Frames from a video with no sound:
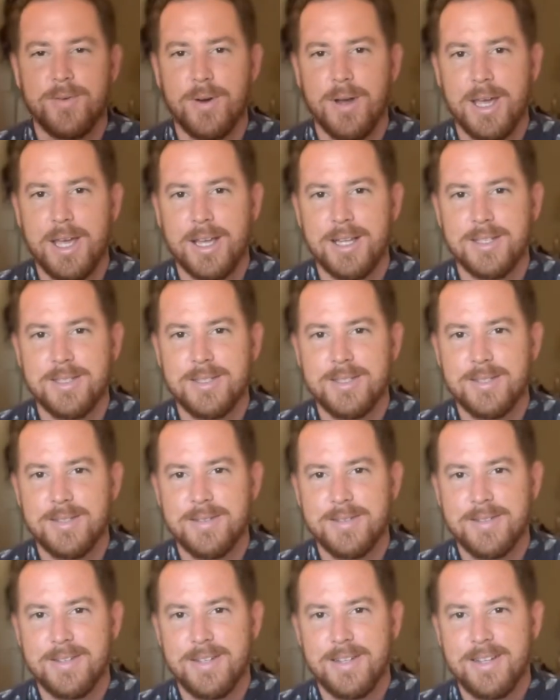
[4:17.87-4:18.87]
hands.
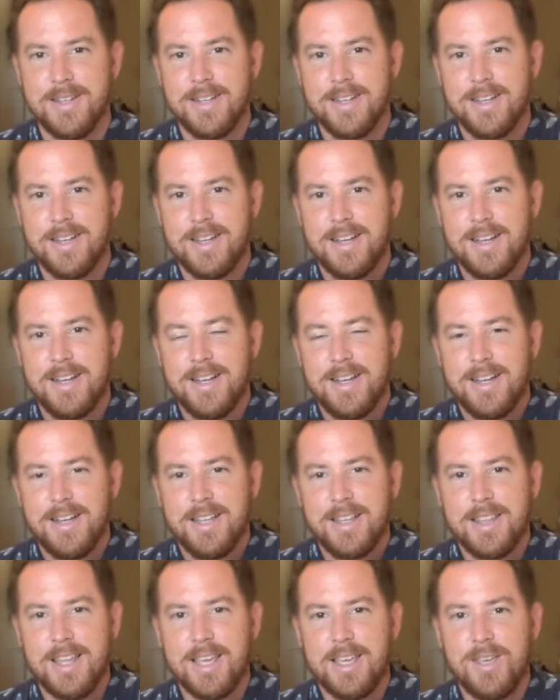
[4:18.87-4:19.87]

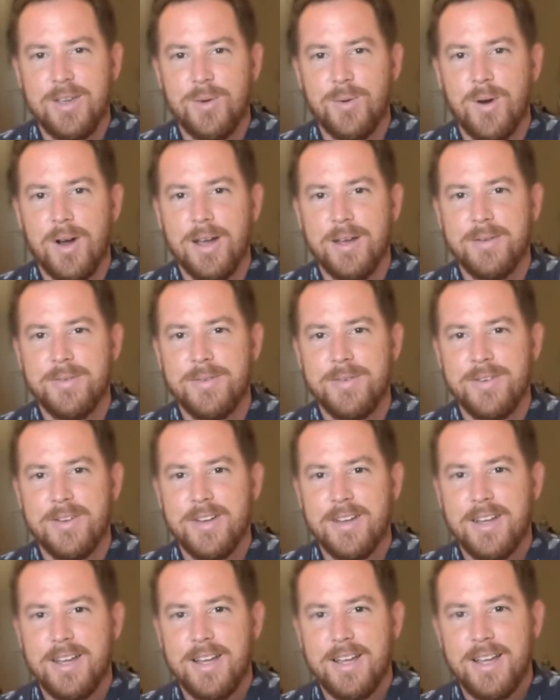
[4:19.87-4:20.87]
Thank you, wife.
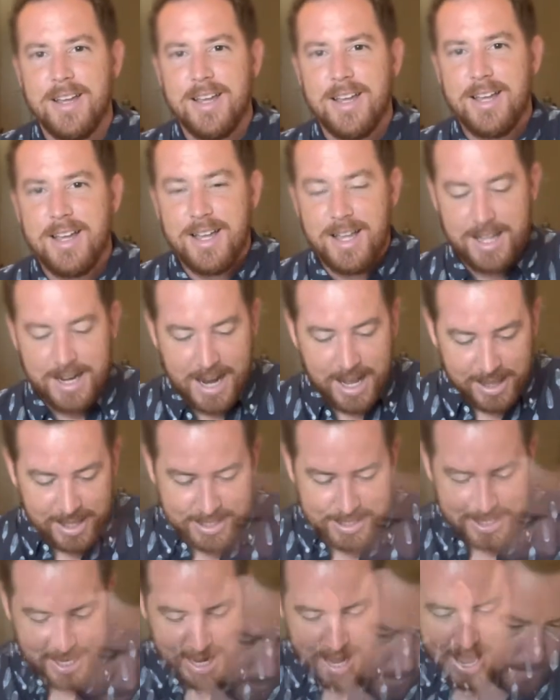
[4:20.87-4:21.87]
And now
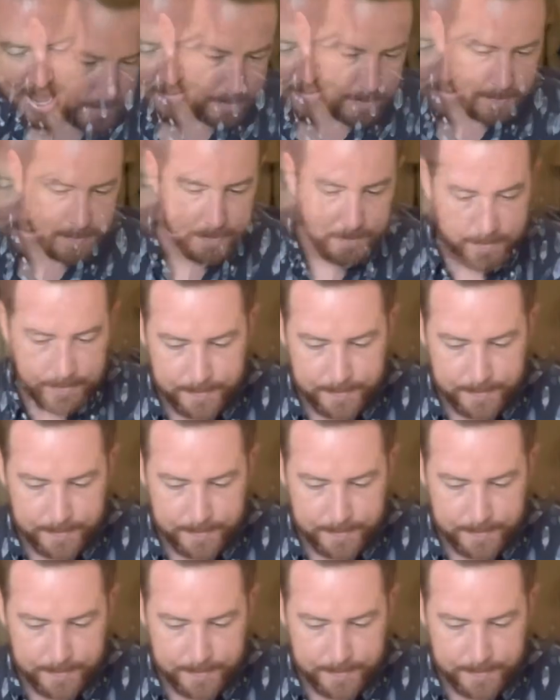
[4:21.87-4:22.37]
let's get after it.